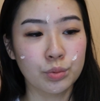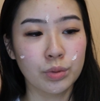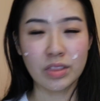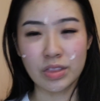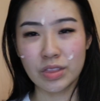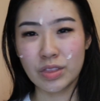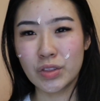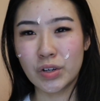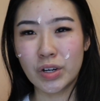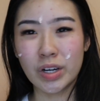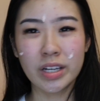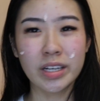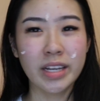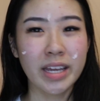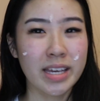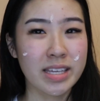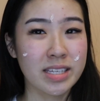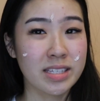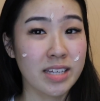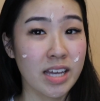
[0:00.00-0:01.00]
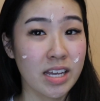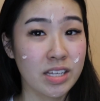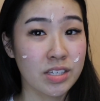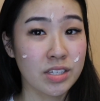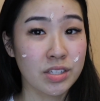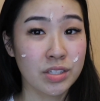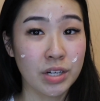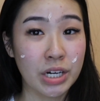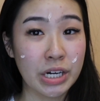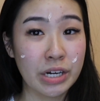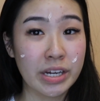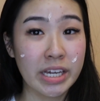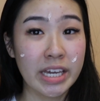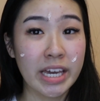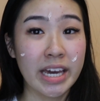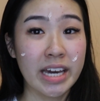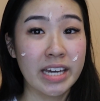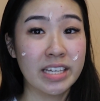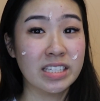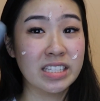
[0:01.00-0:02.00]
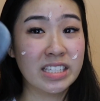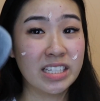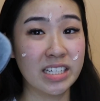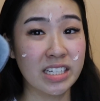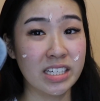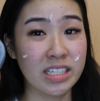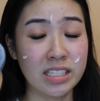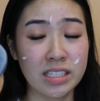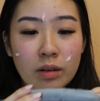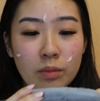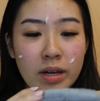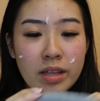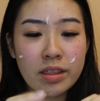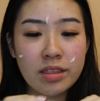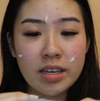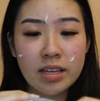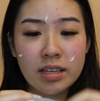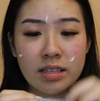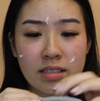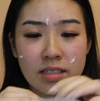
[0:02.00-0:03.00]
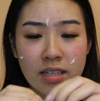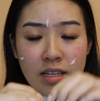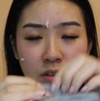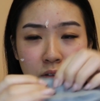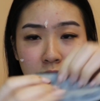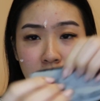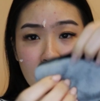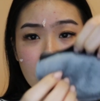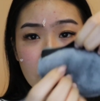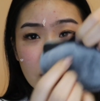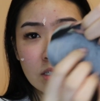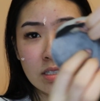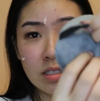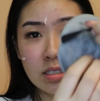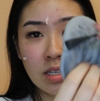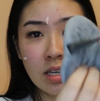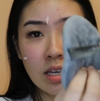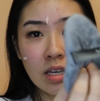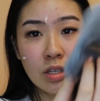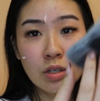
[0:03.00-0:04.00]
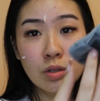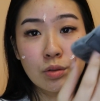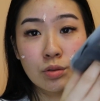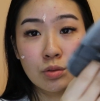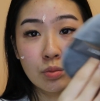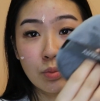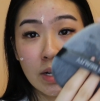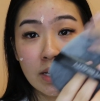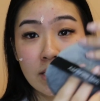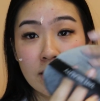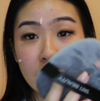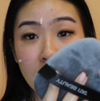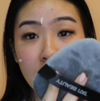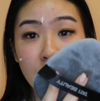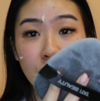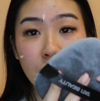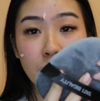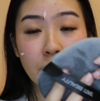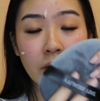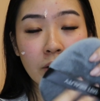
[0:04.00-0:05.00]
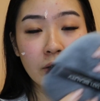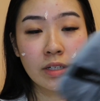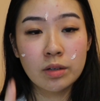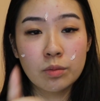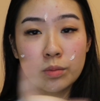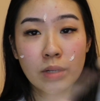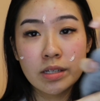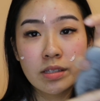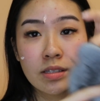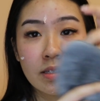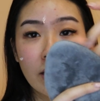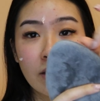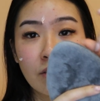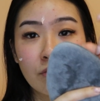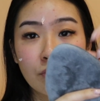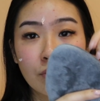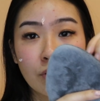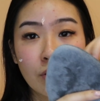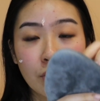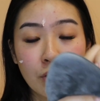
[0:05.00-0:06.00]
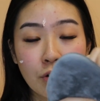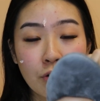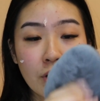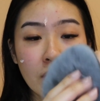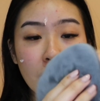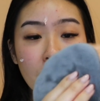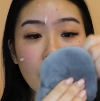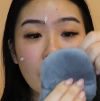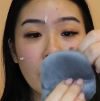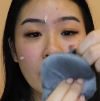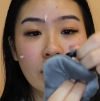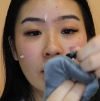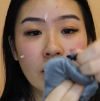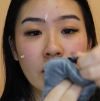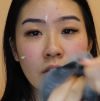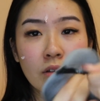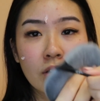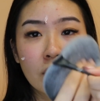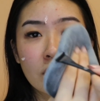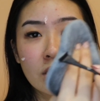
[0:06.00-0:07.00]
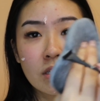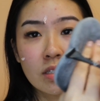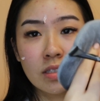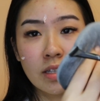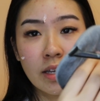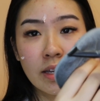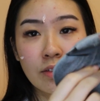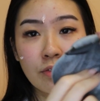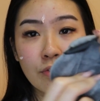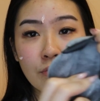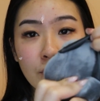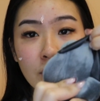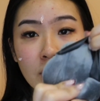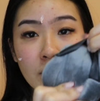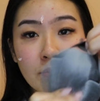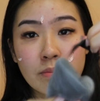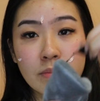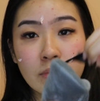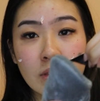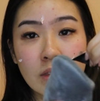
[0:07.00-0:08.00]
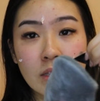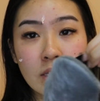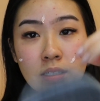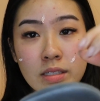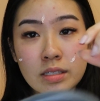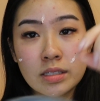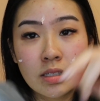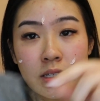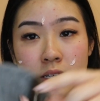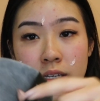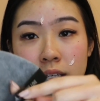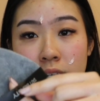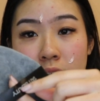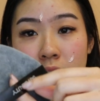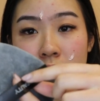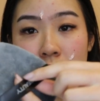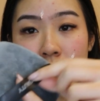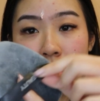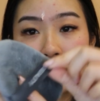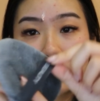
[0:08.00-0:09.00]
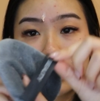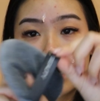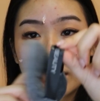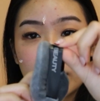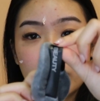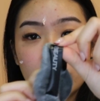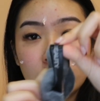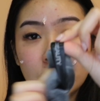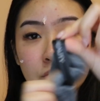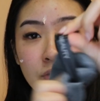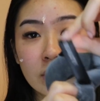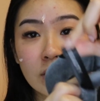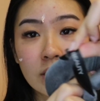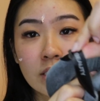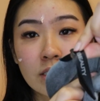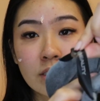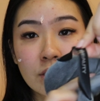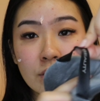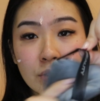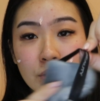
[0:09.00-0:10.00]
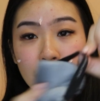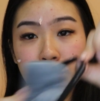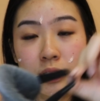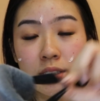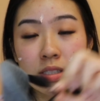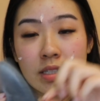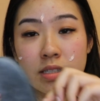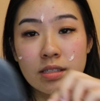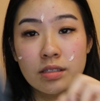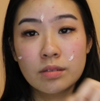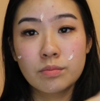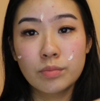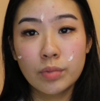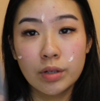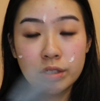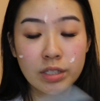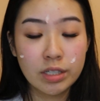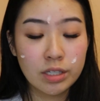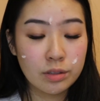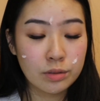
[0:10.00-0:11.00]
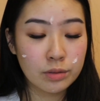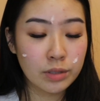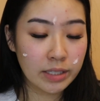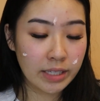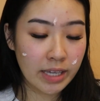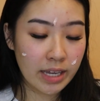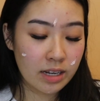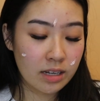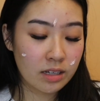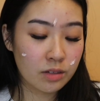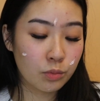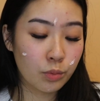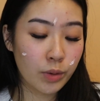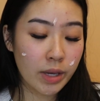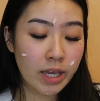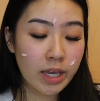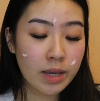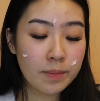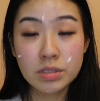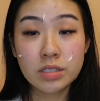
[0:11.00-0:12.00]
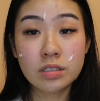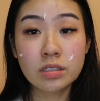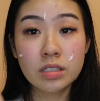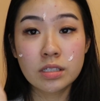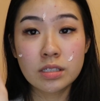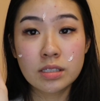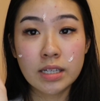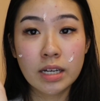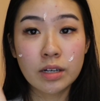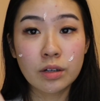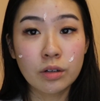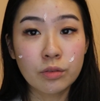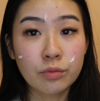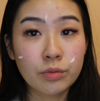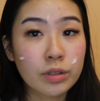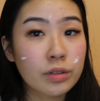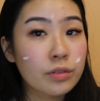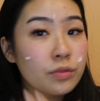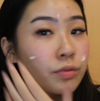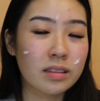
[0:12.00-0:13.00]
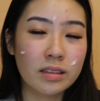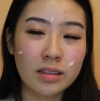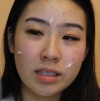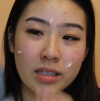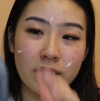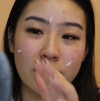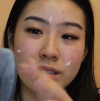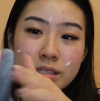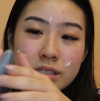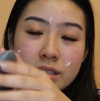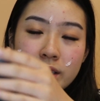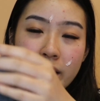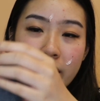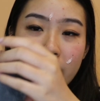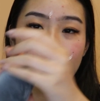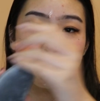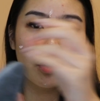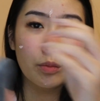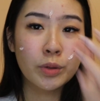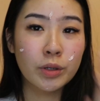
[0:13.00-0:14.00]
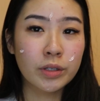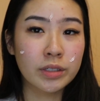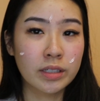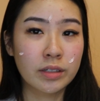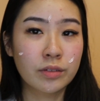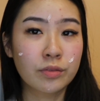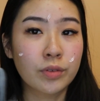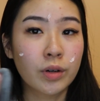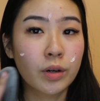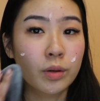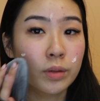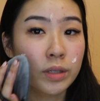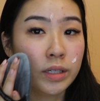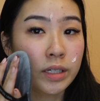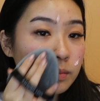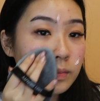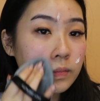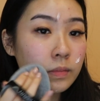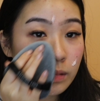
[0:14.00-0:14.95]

were not as necessary as this. One thing is that you can just use one side for powder and one side for cream and you can just like flip this thing over so it doesn't bother you and get in the way. I'm just gonna start off with this arrow pointing forward.